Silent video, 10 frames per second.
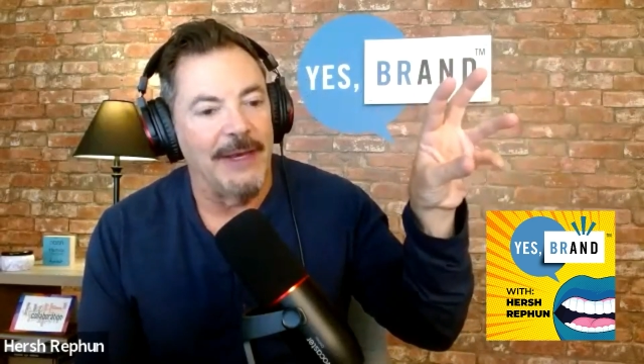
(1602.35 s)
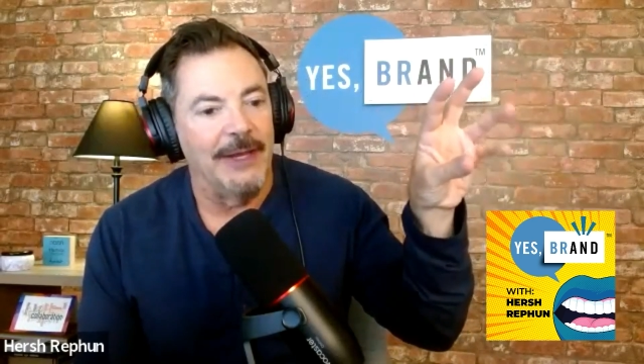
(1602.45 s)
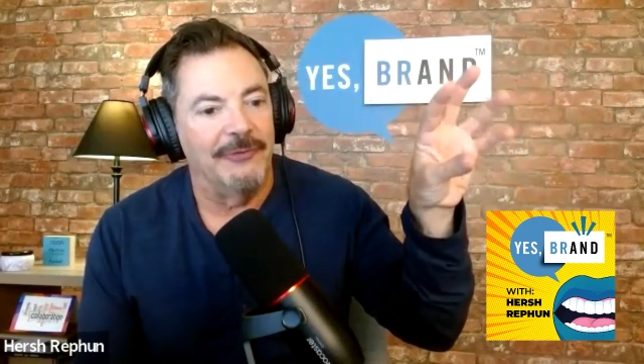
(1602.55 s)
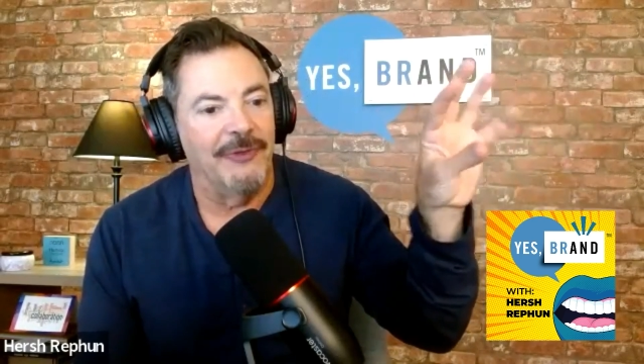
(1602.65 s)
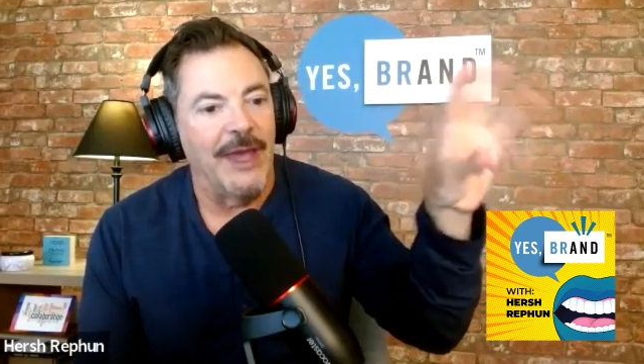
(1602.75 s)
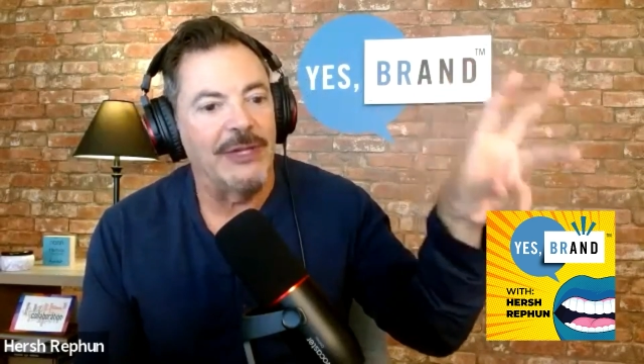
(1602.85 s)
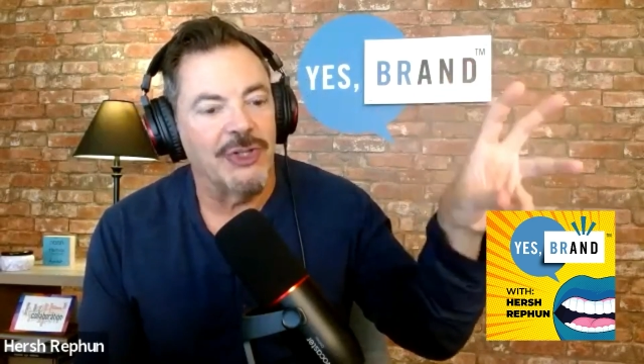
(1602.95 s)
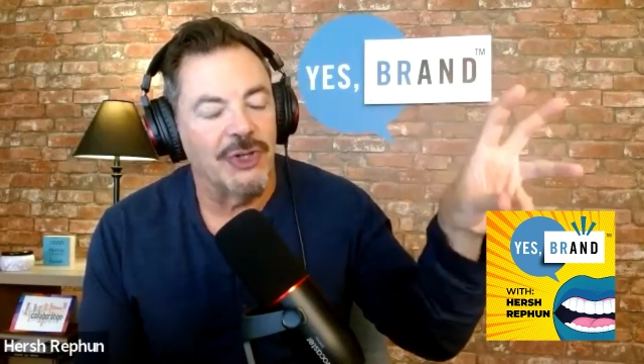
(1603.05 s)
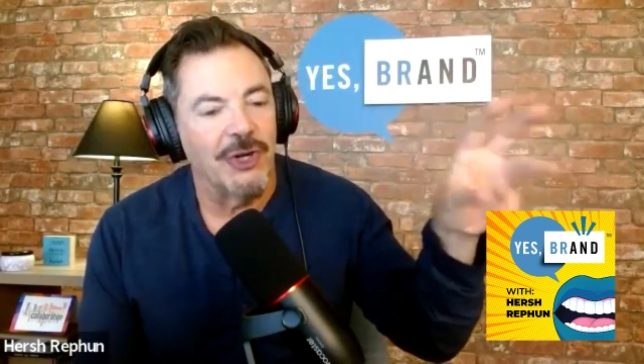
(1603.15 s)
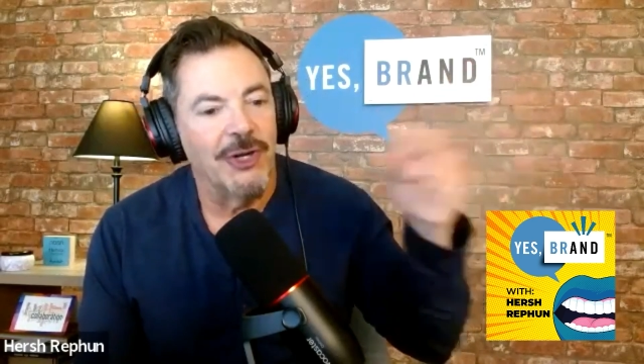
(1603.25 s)

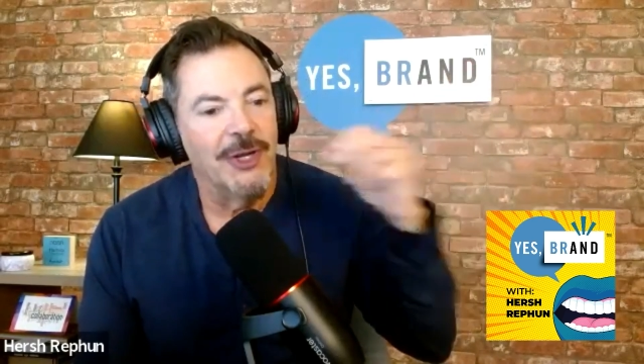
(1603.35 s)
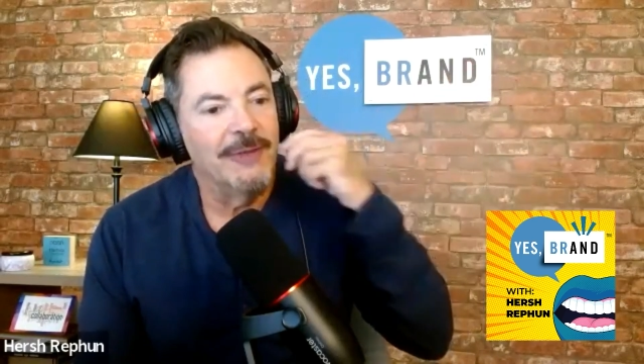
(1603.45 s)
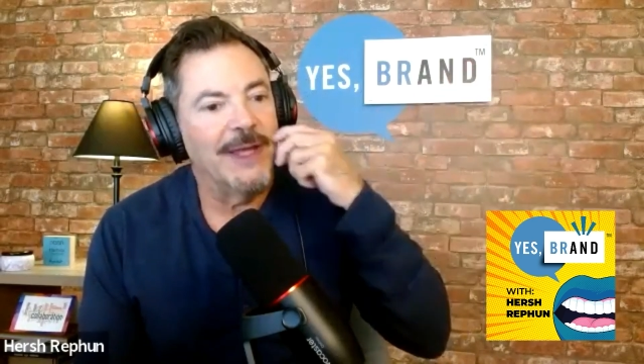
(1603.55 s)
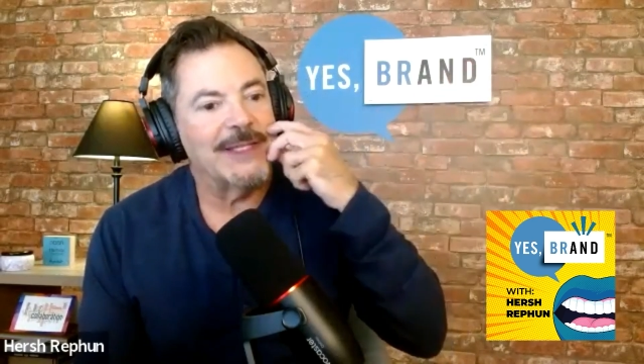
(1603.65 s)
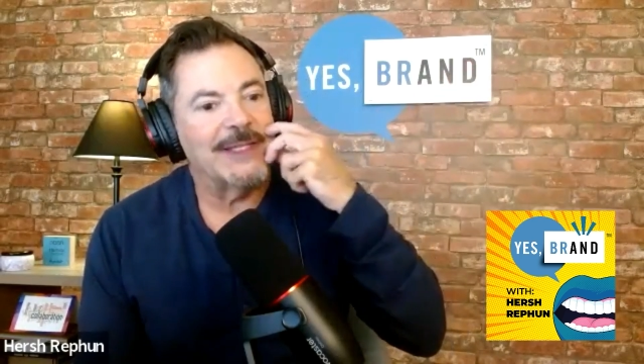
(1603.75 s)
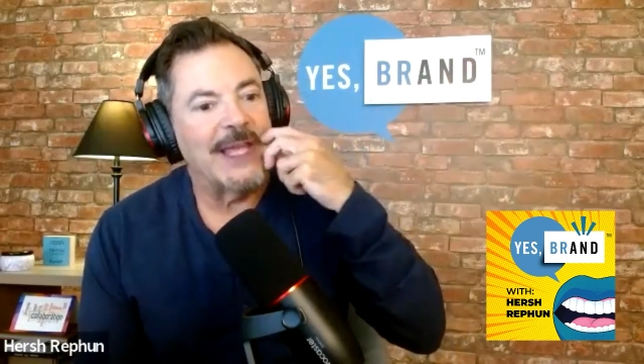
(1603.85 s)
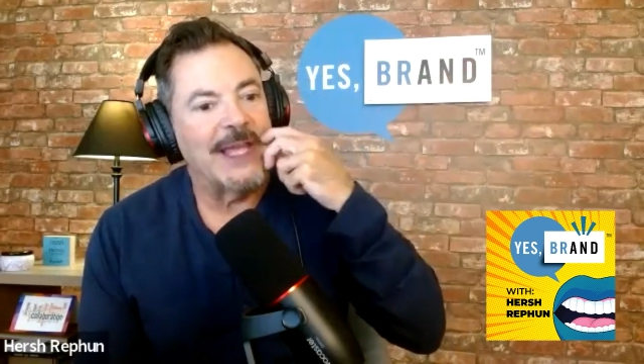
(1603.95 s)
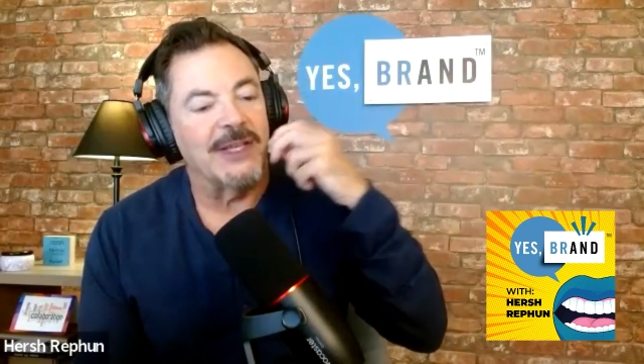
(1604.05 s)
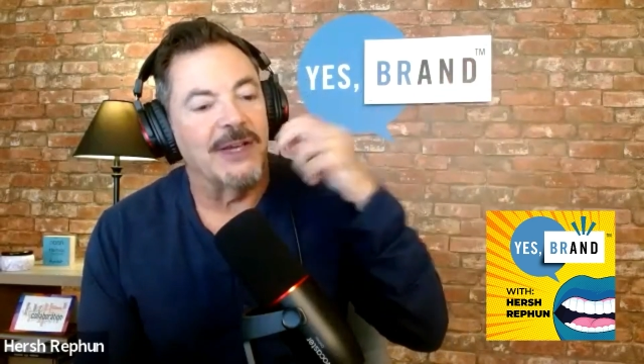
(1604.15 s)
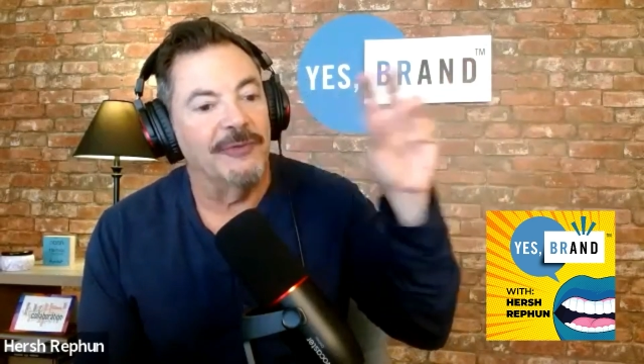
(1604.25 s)
adventure, that
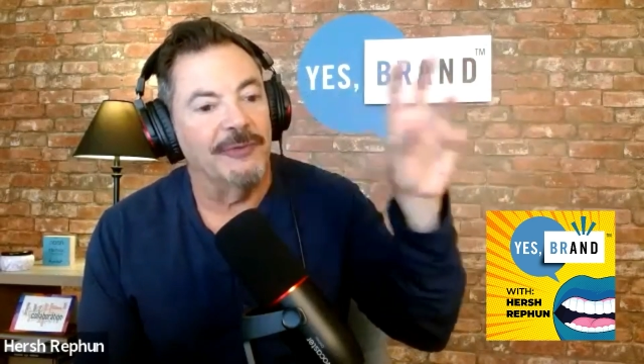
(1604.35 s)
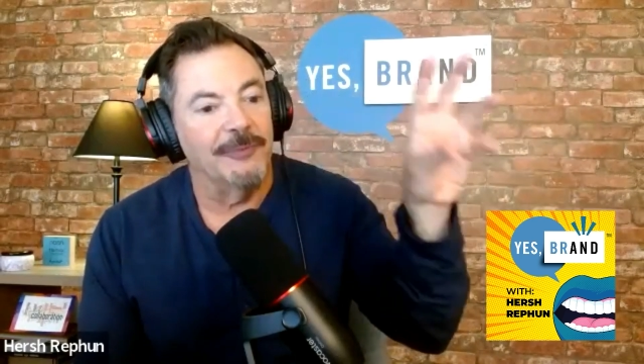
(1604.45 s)
sense of